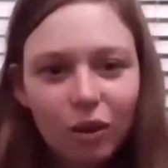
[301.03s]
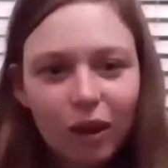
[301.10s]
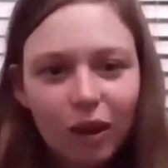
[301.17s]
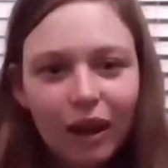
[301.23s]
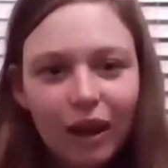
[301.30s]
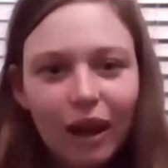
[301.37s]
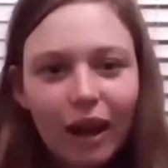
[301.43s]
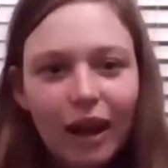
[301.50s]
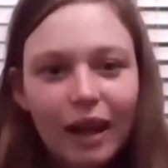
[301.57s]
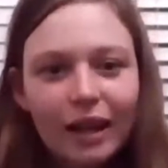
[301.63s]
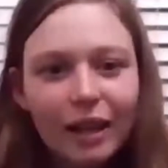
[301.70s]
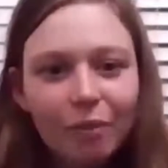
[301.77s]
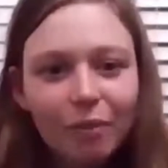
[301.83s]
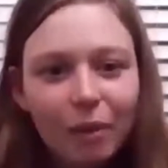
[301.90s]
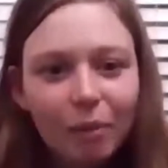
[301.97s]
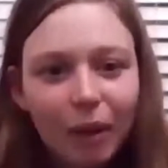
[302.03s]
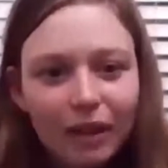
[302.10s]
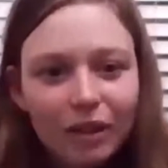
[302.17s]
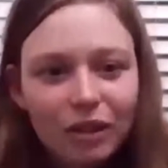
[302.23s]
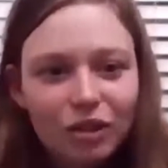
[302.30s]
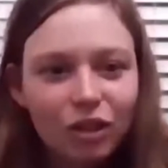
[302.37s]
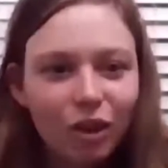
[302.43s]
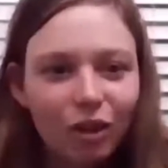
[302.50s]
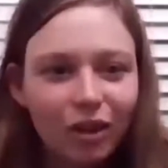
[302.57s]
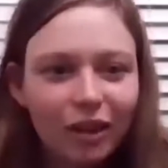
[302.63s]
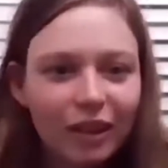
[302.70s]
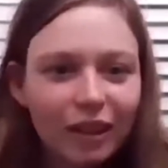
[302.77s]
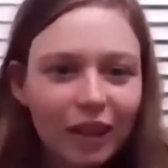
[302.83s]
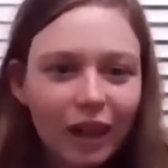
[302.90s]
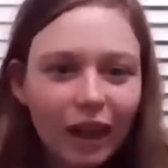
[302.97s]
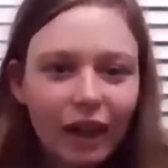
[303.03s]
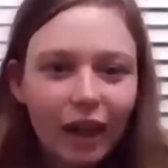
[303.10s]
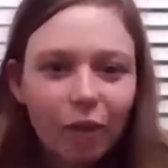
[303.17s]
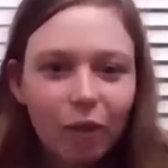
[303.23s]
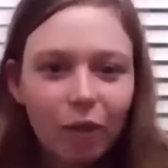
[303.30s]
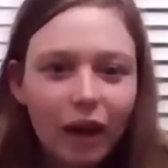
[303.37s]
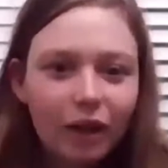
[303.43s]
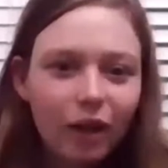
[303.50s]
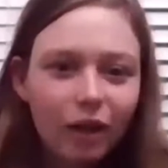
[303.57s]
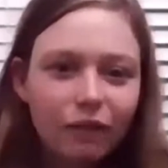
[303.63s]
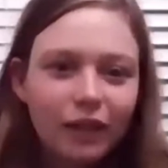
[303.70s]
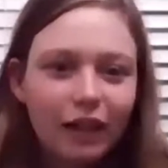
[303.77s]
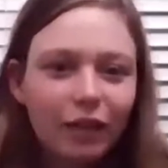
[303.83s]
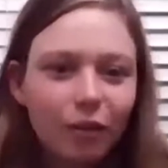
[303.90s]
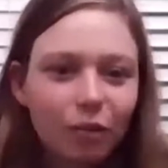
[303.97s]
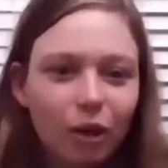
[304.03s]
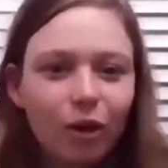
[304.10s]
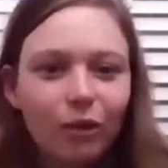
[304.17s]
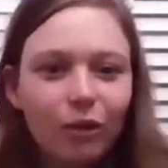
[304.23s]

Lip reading: So I get my bike started, and I ride off down